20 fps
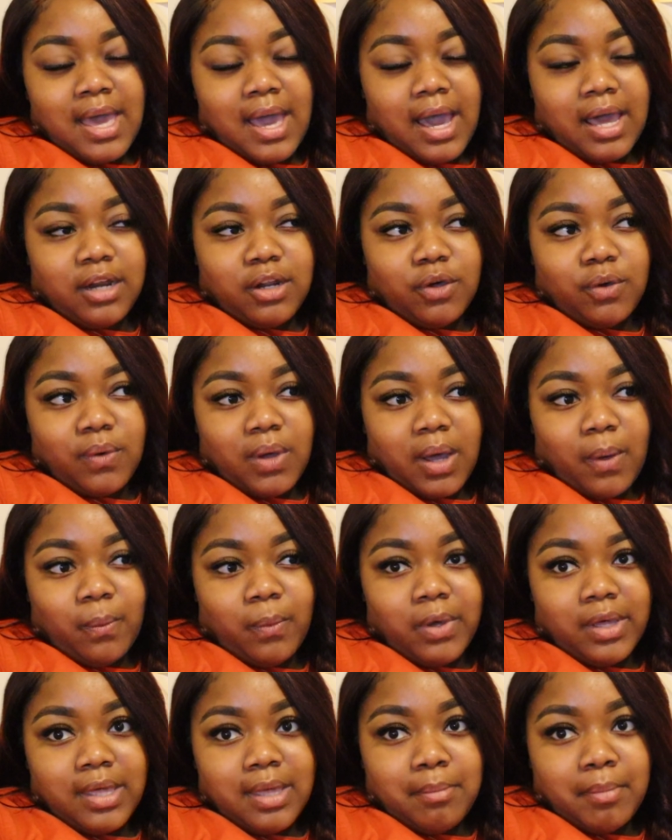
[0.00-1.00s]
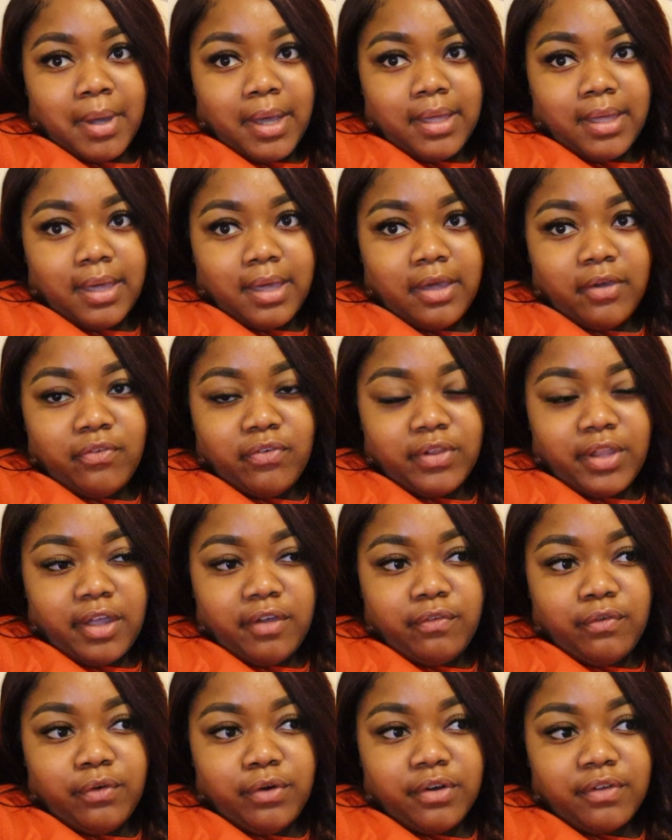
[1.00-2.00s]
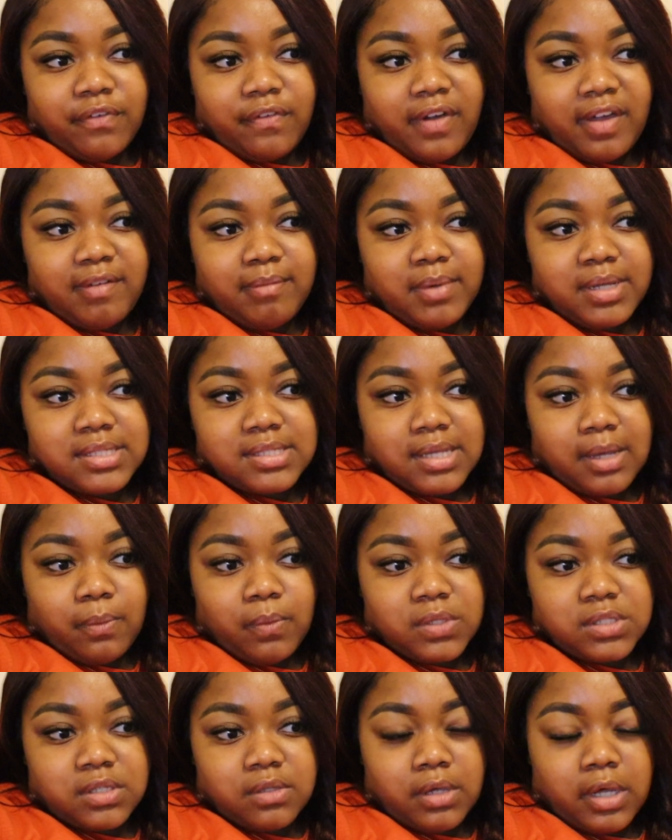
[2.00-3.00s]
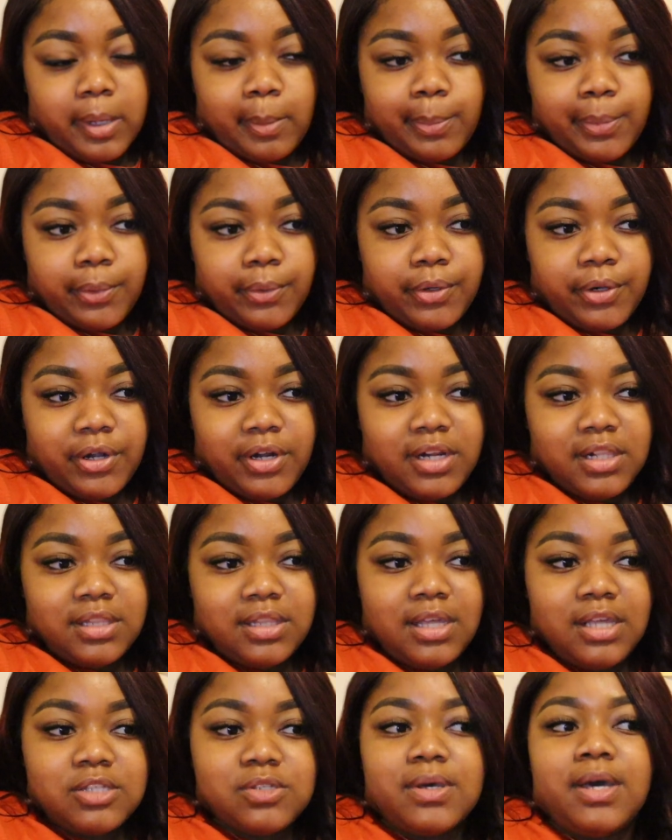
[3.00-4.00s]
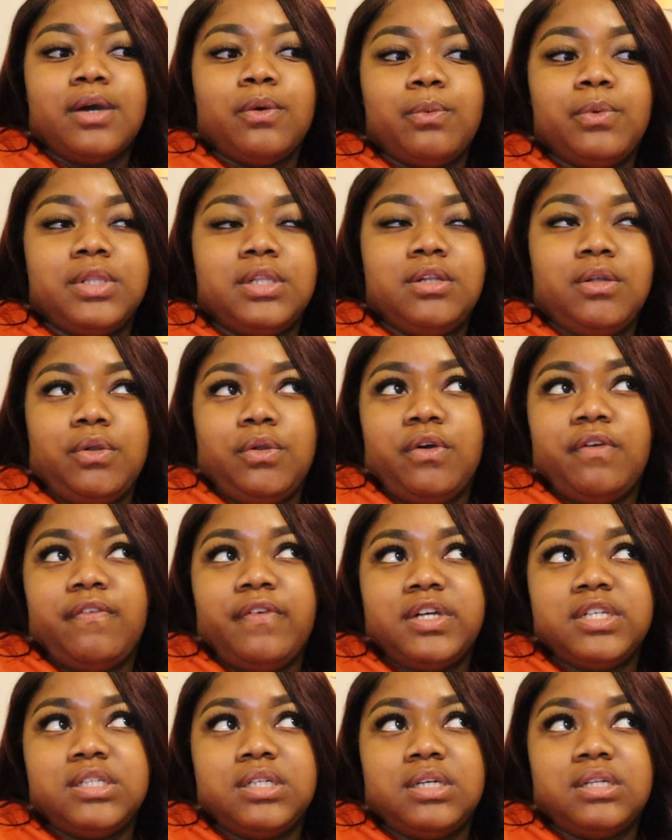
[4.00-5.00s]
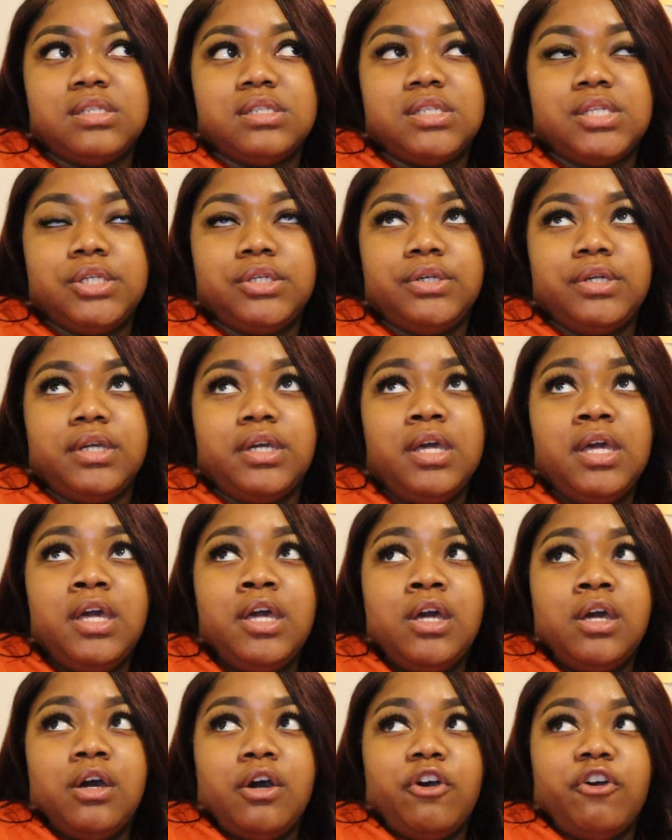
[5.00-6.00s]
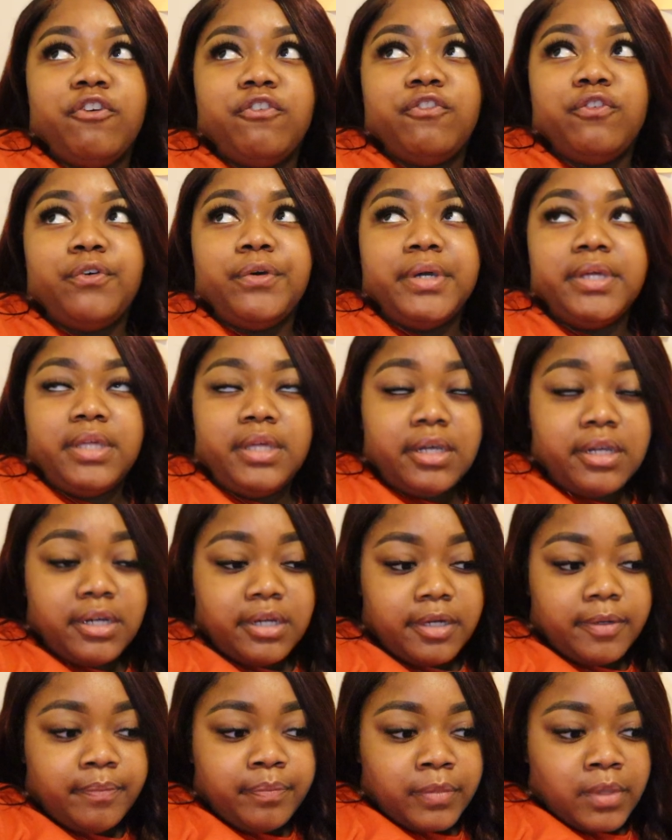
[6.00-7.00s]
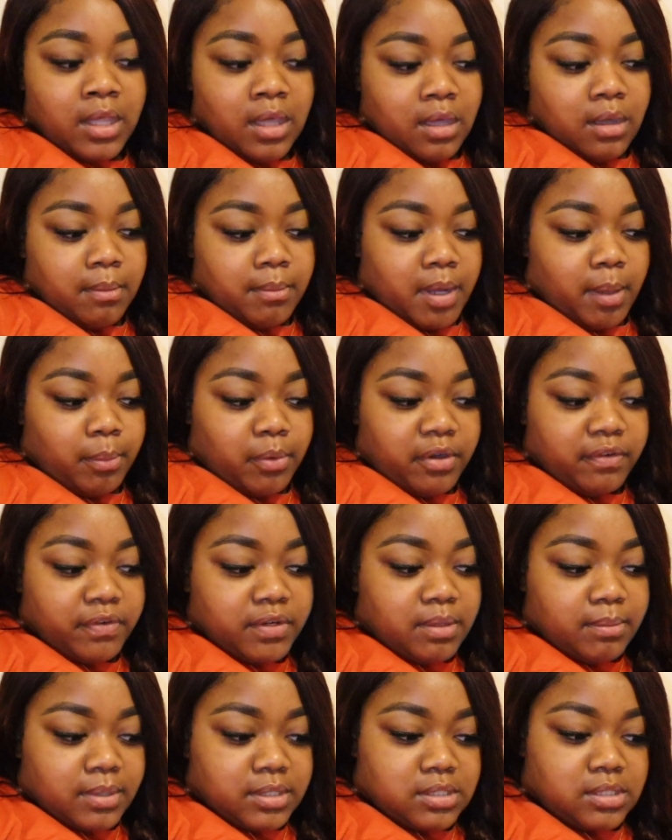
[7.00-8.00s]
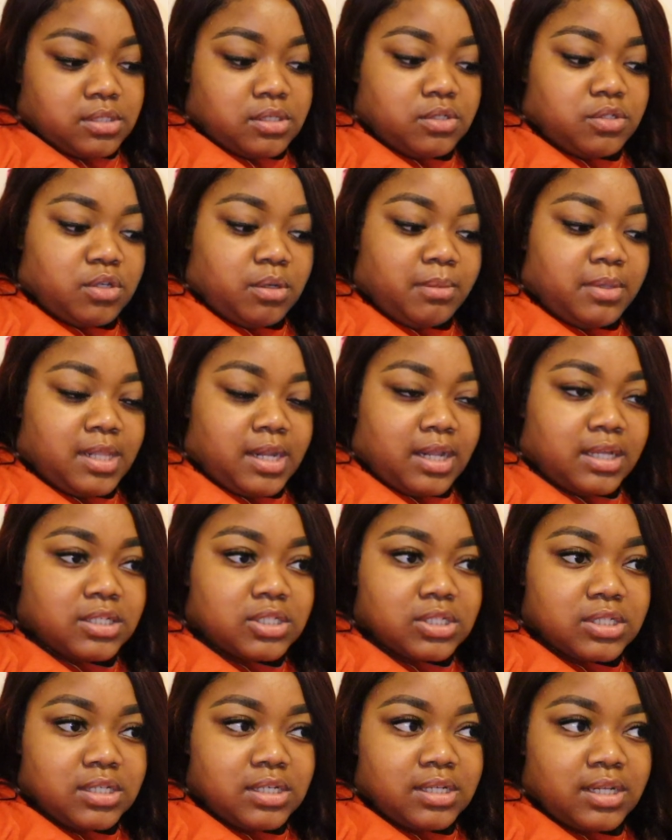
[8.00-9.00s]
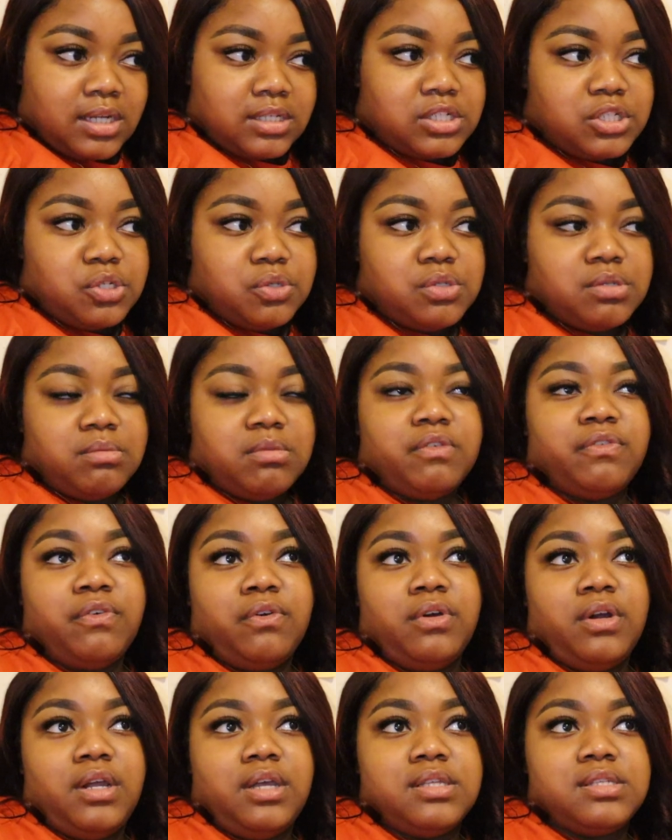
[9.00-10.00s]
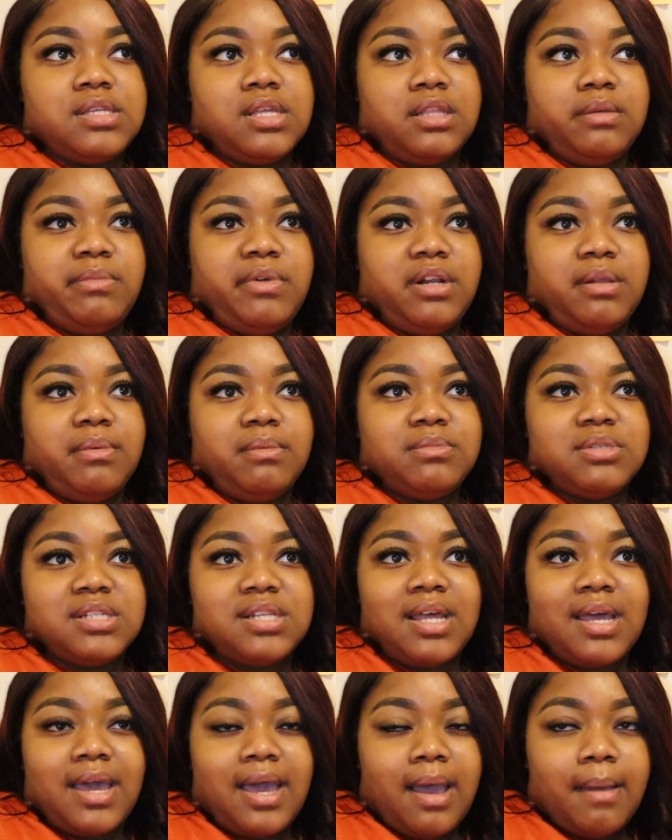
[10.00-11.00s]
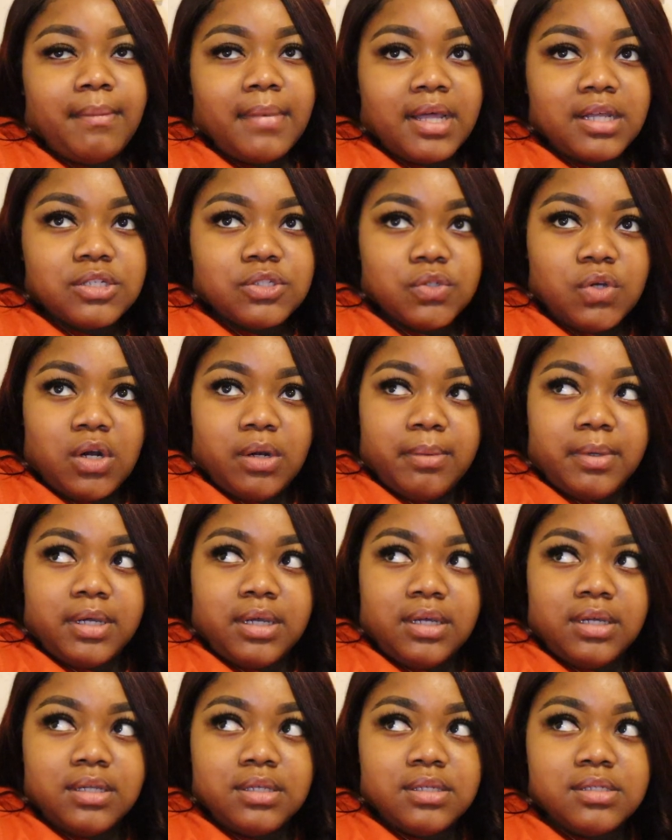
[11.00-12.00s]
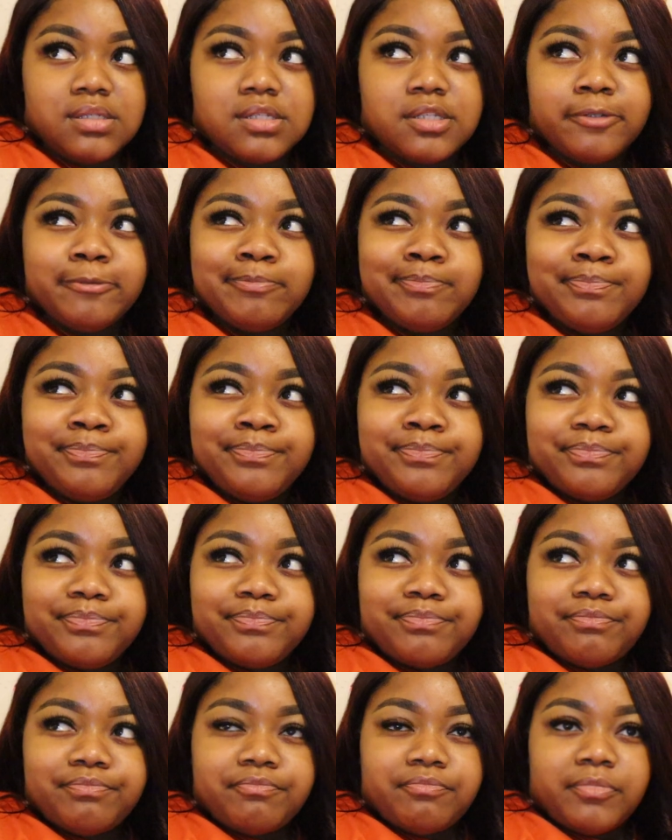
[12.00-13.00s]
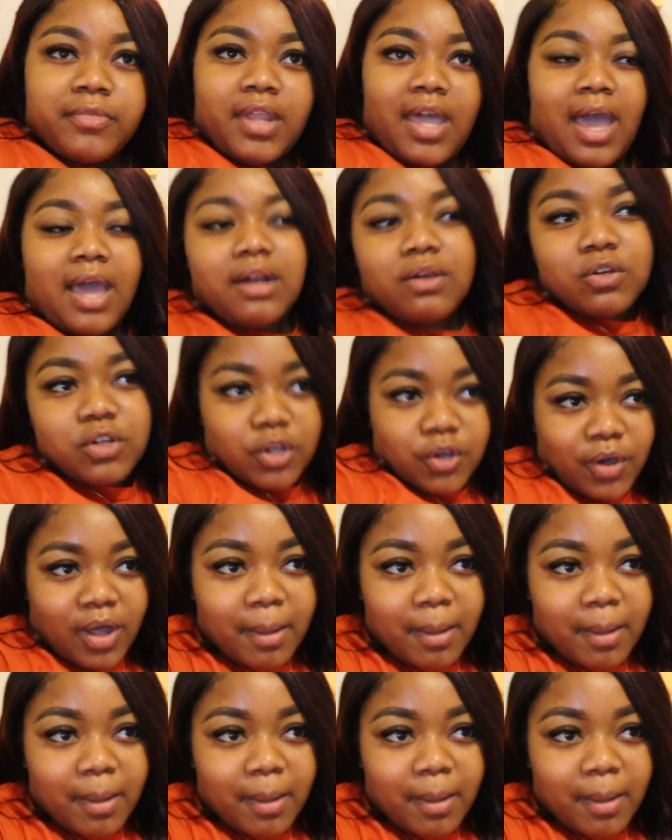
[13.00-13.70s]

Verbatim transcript: I know I went M I A for like four to five months. I wasn't uploading or anything, so I really don't know if I should consider it a full year. My boyfriend and my sister told me that I should, I should do something for it and celebrate it. But I'm just like, I'm not sure because I don't know.